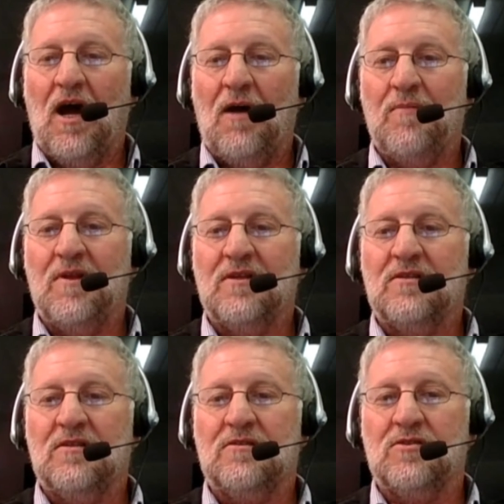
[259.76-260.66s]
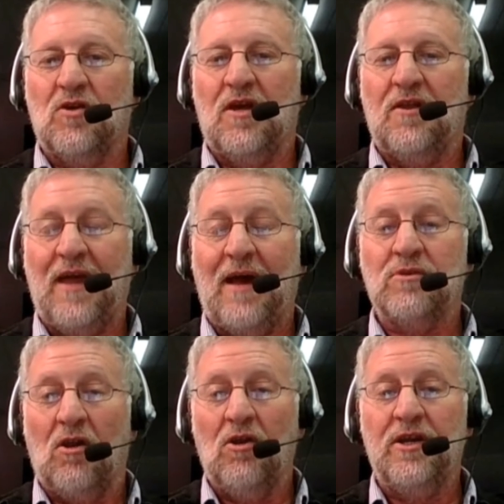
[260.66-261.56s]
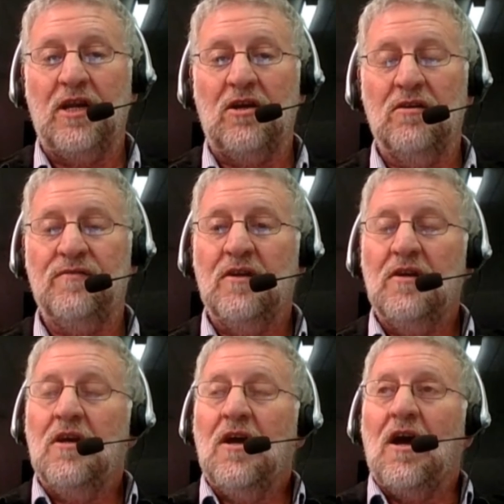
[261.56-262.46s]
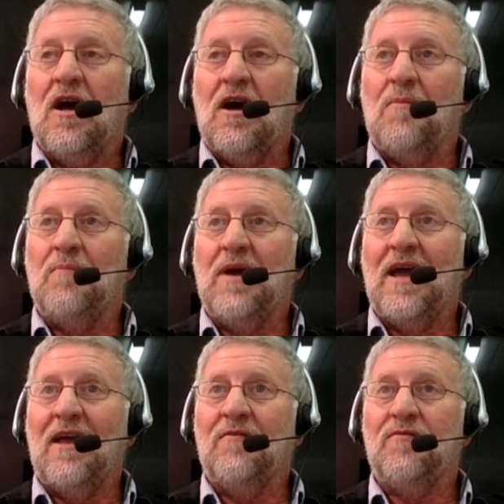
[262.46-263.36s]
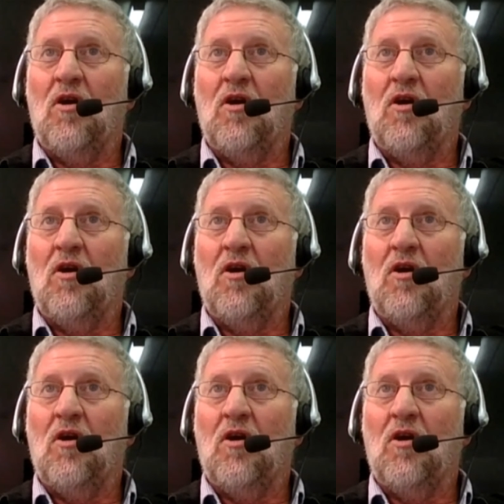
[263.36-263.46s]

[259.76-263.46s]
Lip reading: So that was a learning curve. And